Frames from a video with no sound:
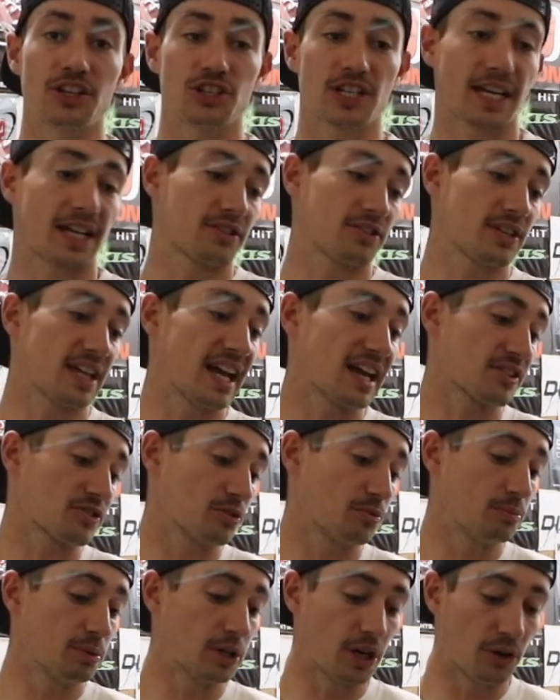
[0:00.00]
inch
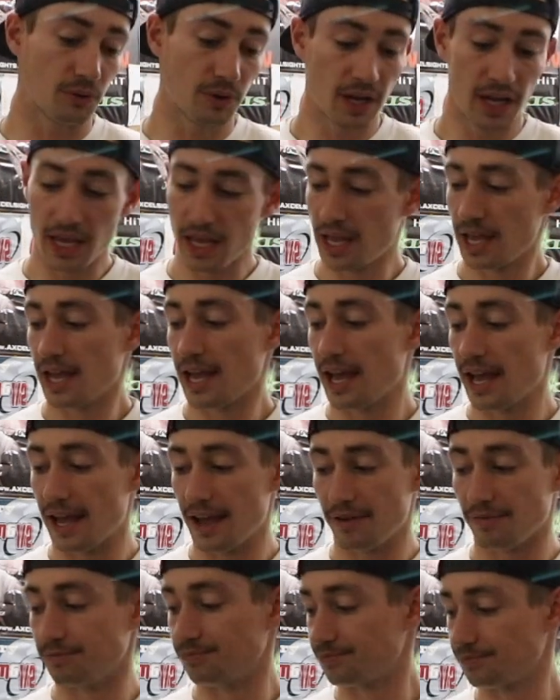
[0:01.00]
axle-axle bow.
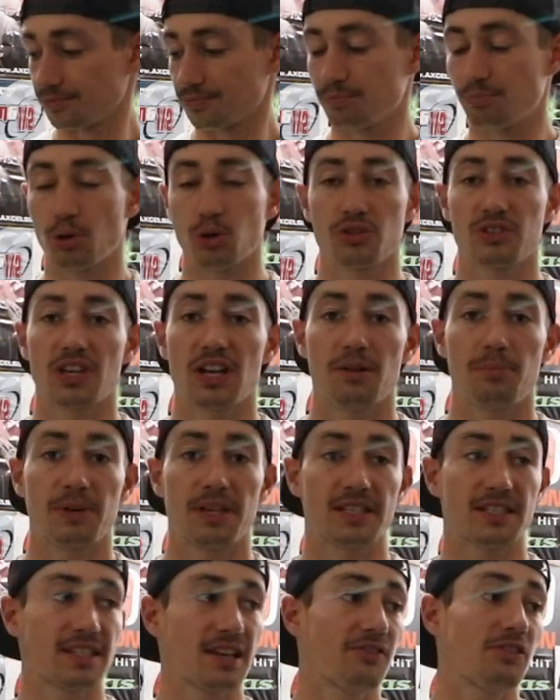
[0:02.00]
Um, Both set up
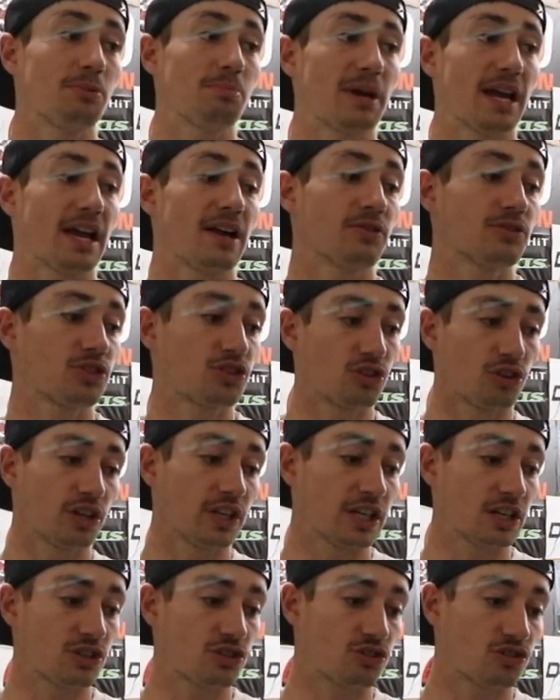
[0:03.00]
at seventy pounds,
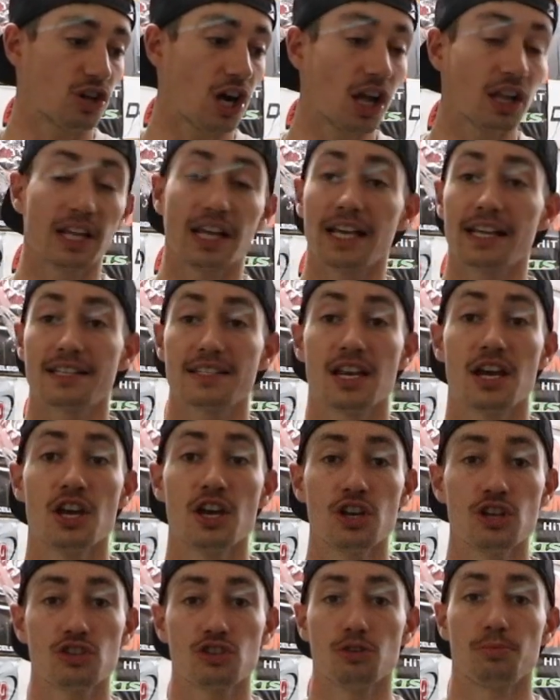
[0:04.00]
thirty inch draw lengths.
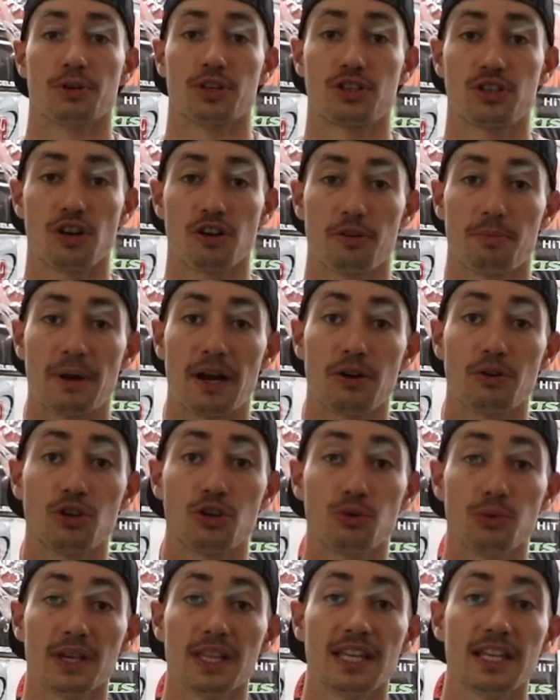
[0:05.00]
Super stoked about
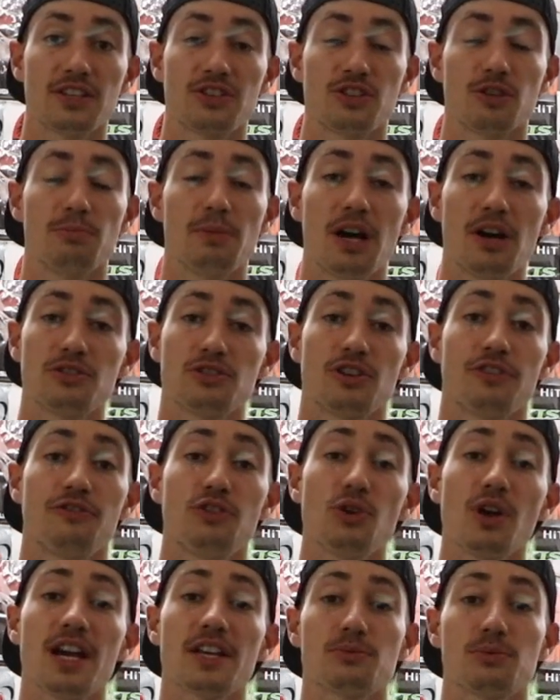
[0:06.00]
doing these two bows. So if
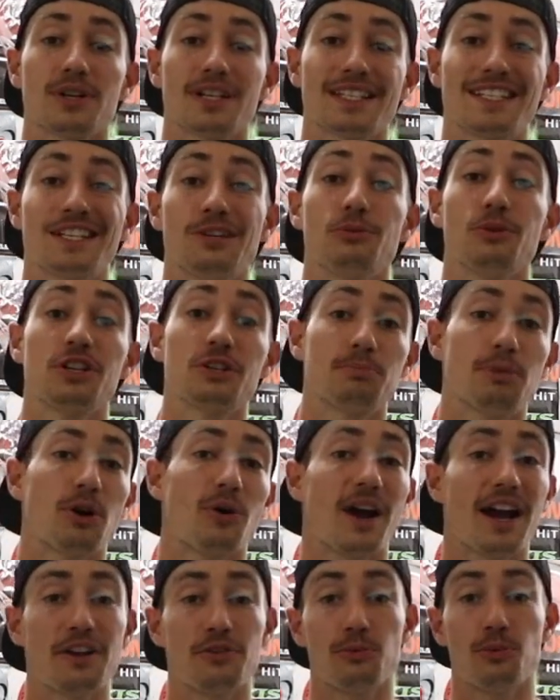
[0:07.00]
you guys want to see which bow
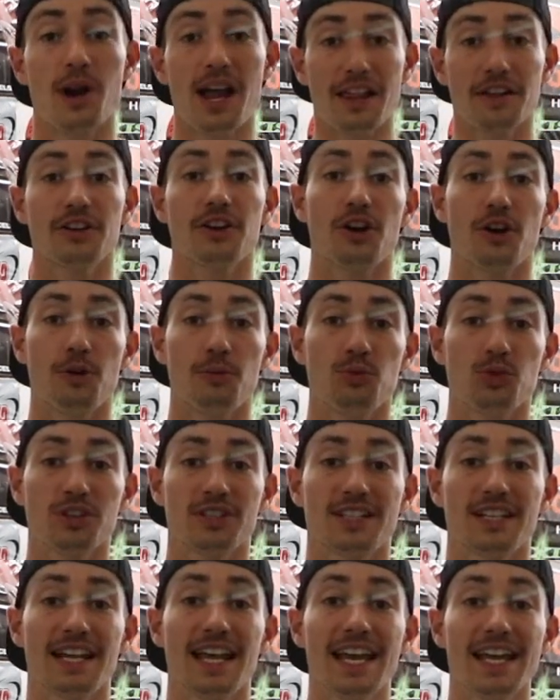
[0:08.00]
I'd rather go home
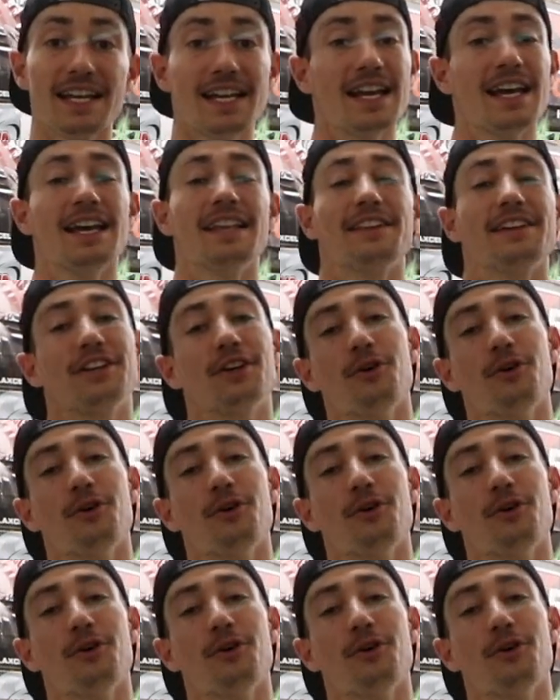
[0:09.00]
with today, then